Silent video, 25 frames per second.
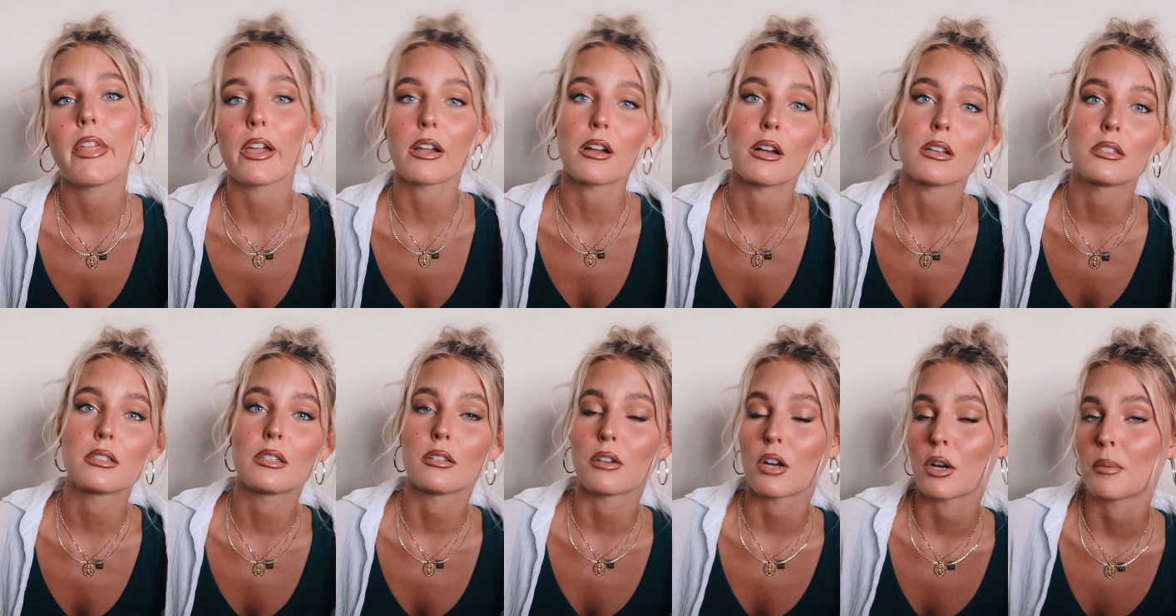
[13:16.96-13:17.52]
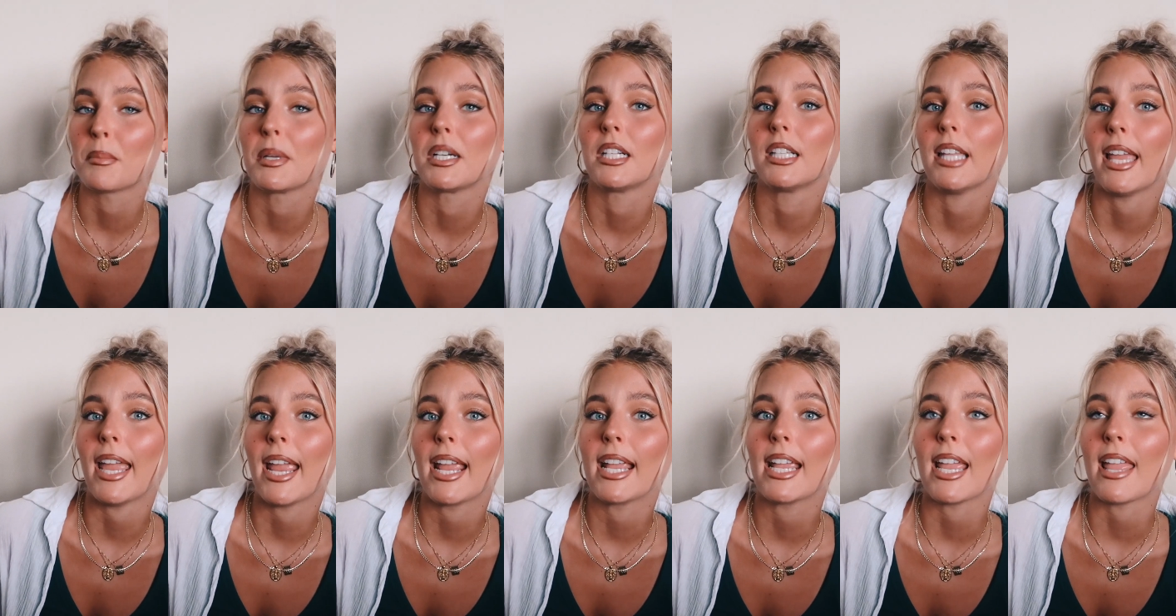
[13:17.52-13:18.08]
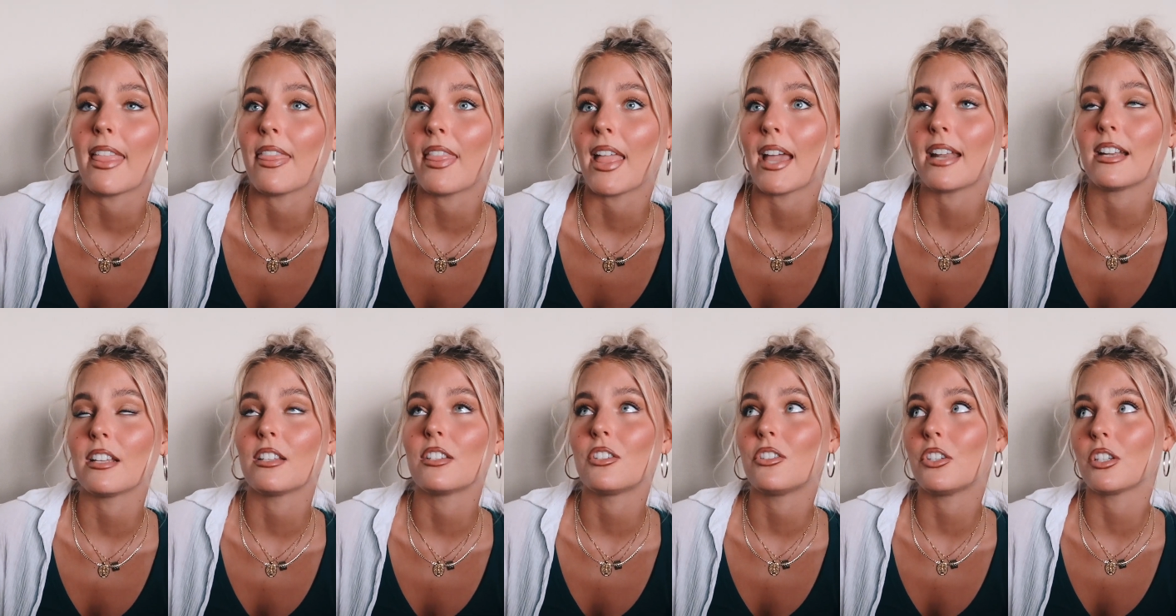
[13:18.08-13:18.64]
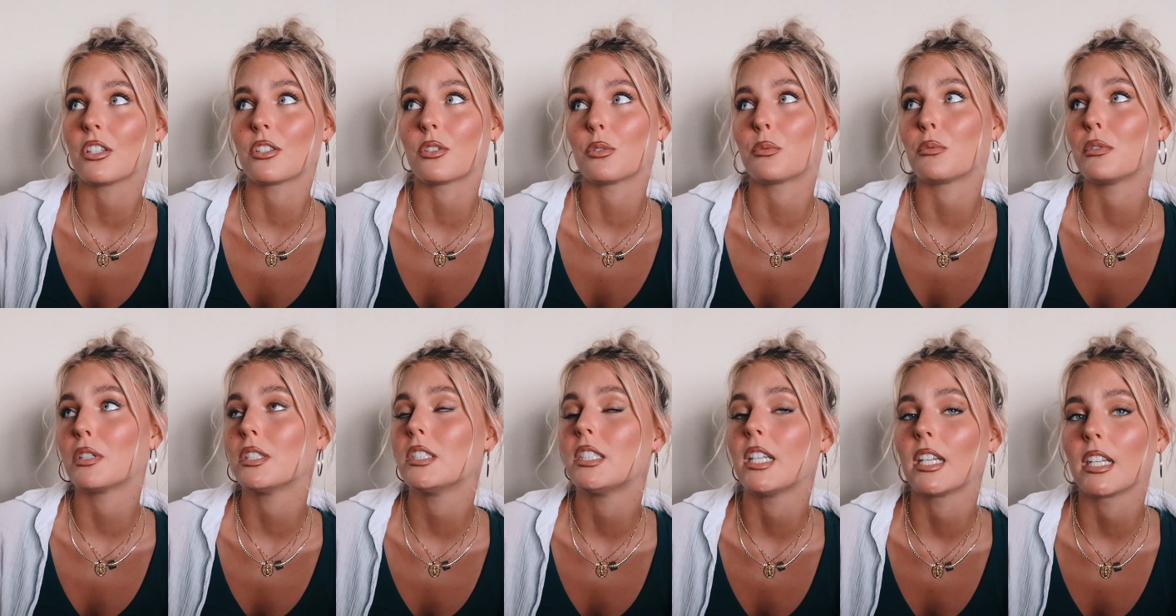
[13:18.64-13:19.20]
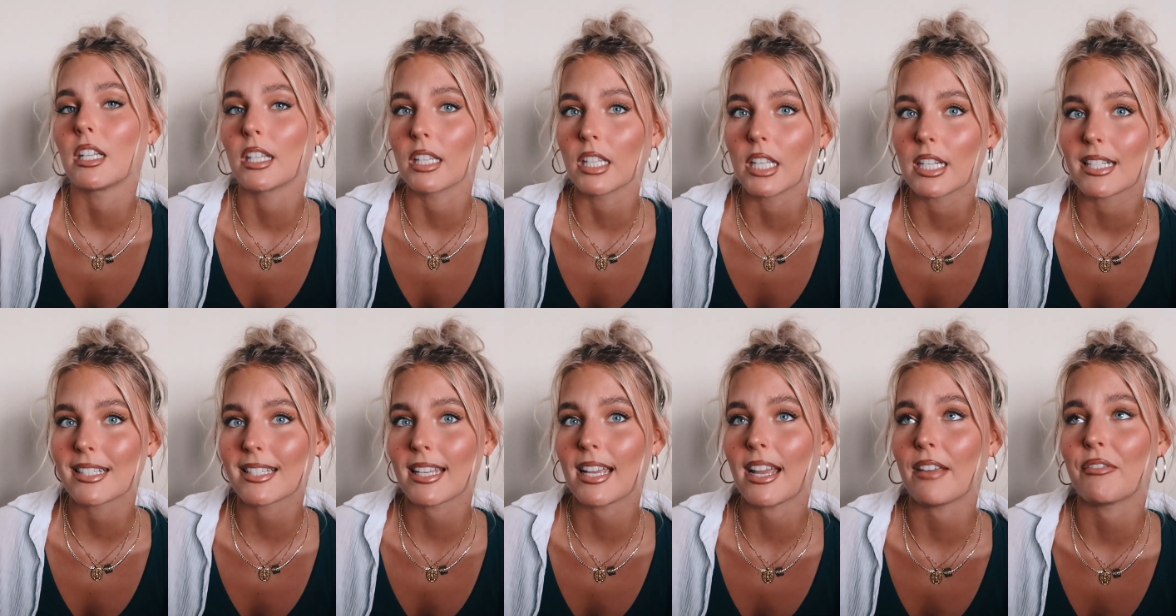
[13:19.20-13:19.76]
that costs an arm and a leg, and that is just ridiculous.